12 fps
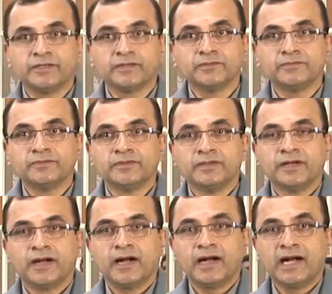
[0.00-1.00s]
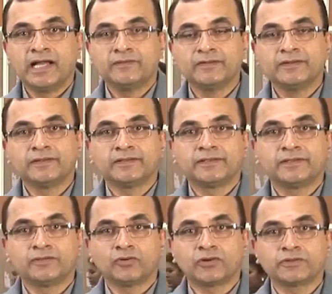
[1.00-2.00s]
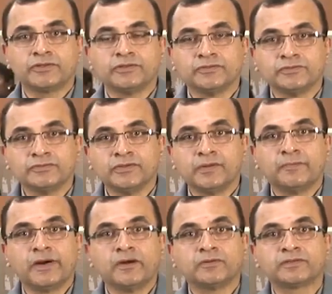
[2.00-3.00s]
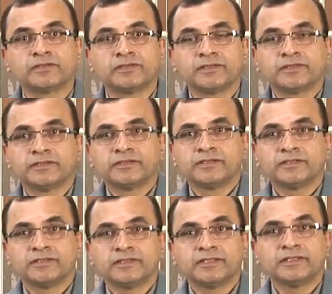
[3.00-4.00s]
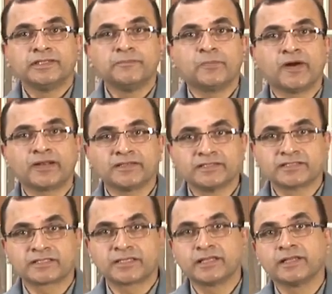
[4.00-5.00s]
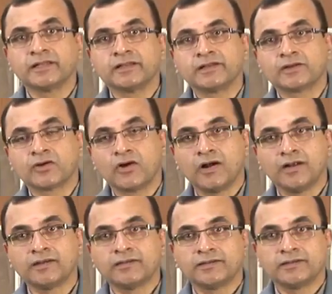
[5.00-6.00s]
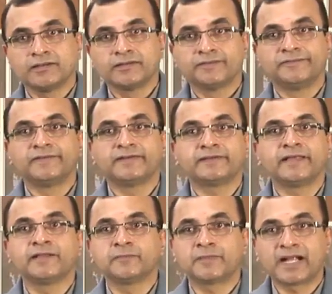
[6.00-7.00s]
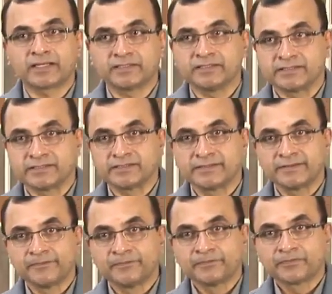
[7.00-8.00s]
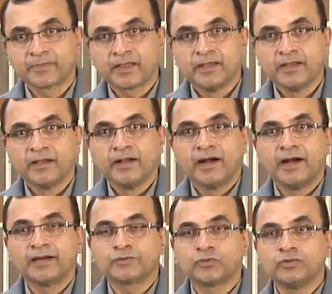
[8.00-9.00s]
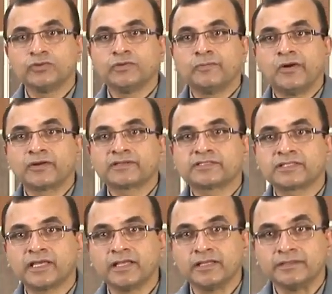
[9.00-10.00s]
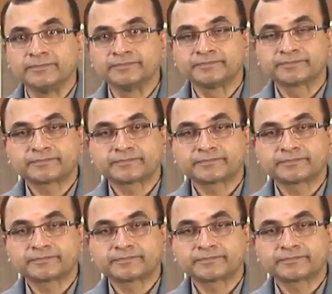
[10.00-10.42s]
video, I will talk to you about an important skill called the fitting practice. I told you about a skill.